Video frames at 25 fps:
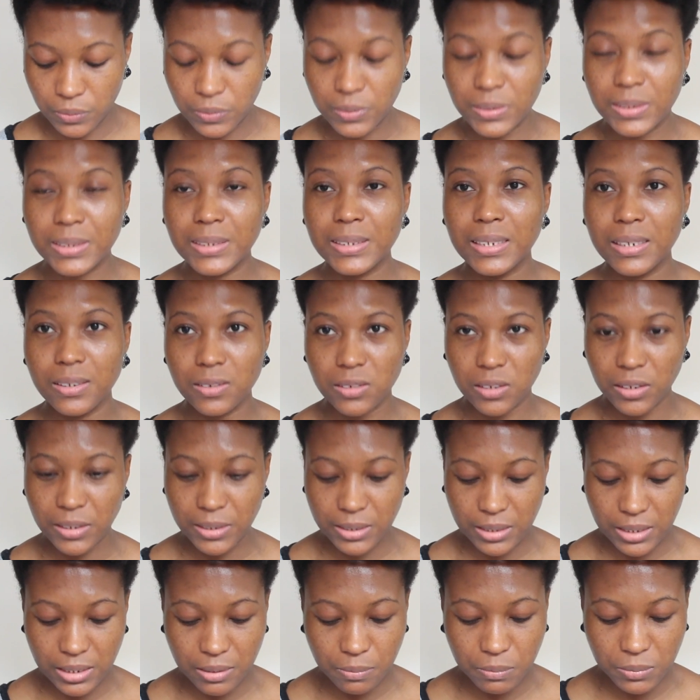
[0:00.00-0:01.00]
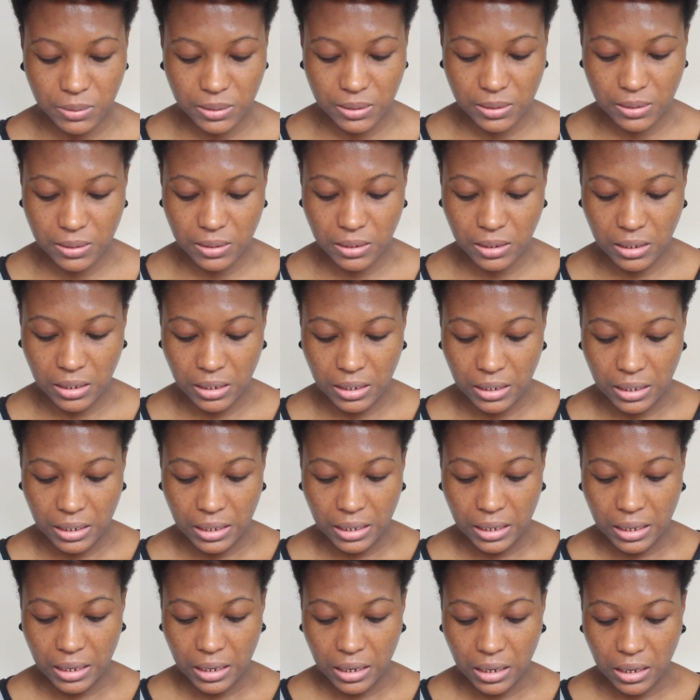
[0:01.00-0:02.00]
6 items,
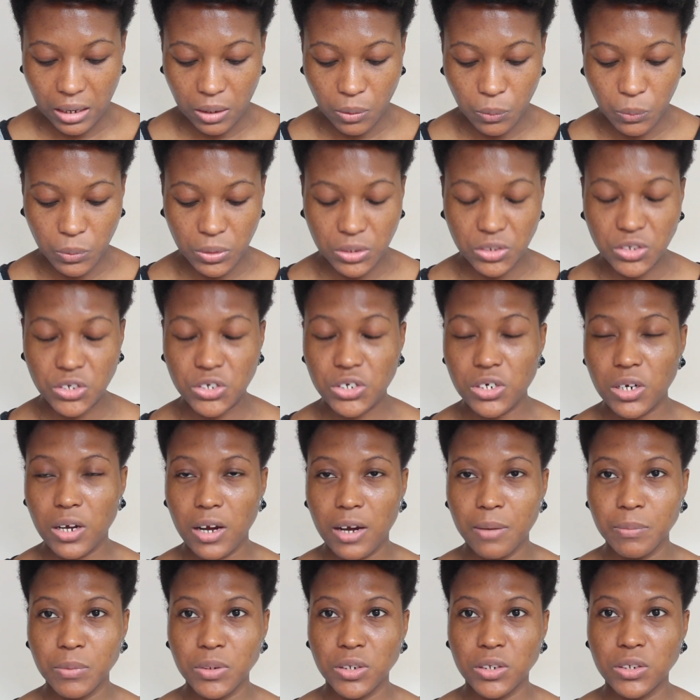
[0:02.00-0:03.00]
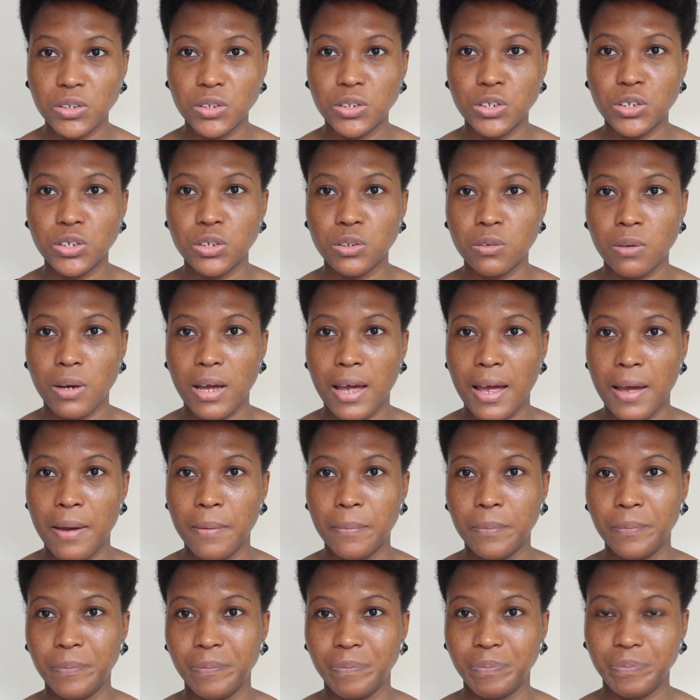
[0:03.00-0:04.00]
which I'm going
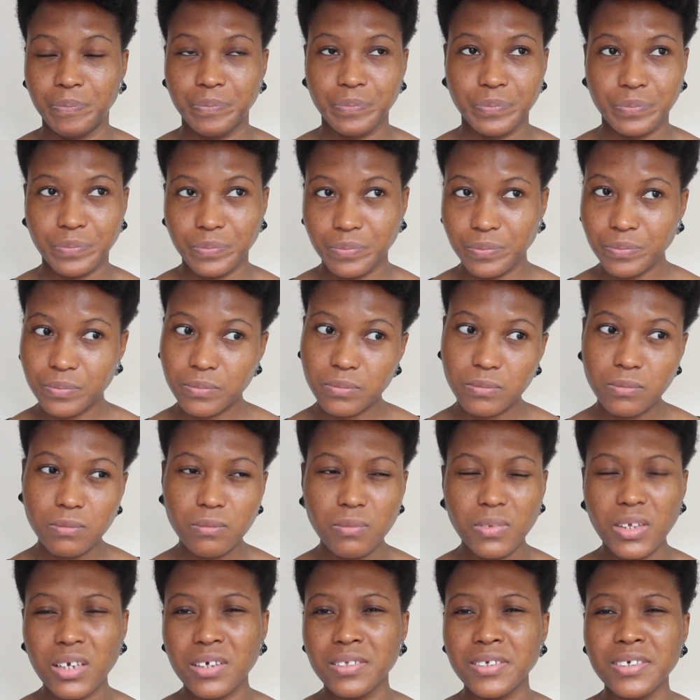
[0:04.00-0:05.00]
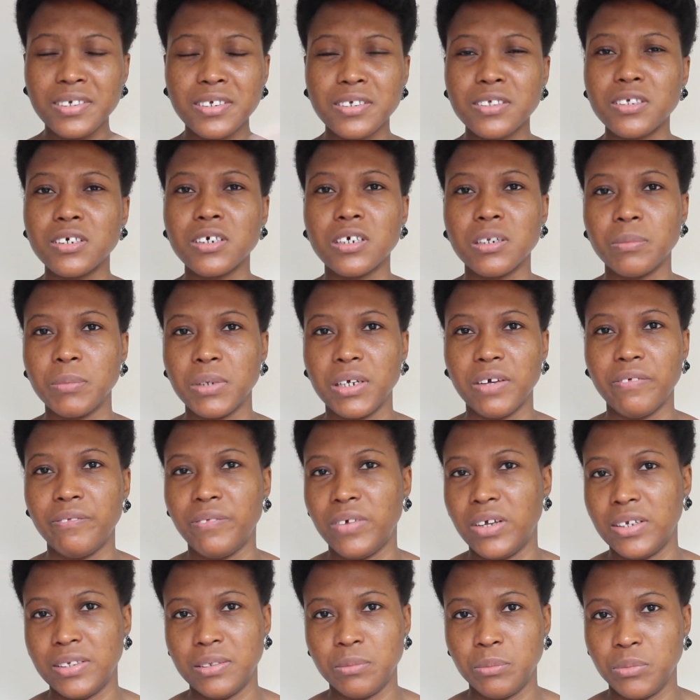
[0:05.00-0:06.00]
to this is not going to be a
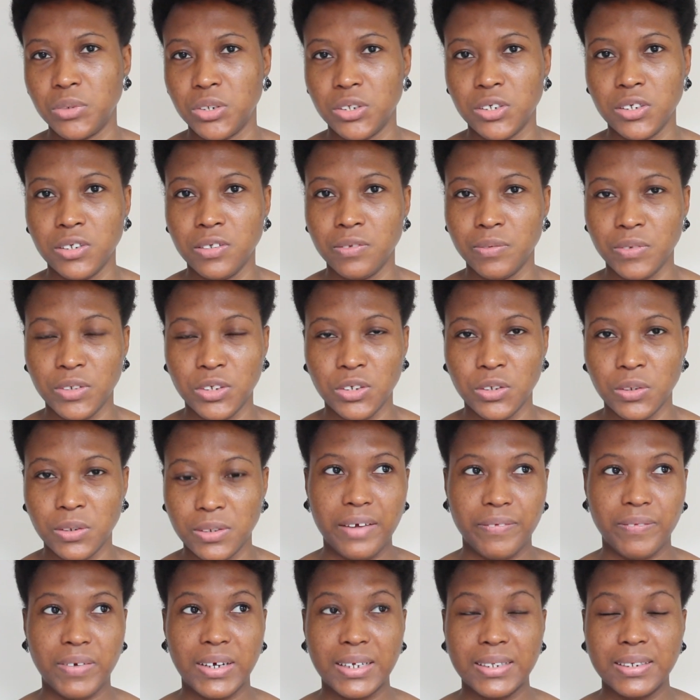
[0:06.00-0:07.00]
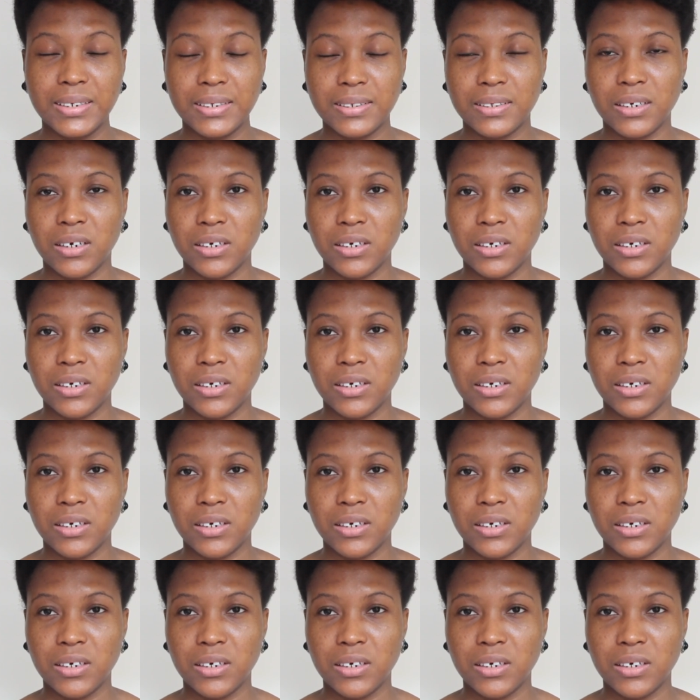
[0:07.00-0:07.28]
first impressions video. I've had these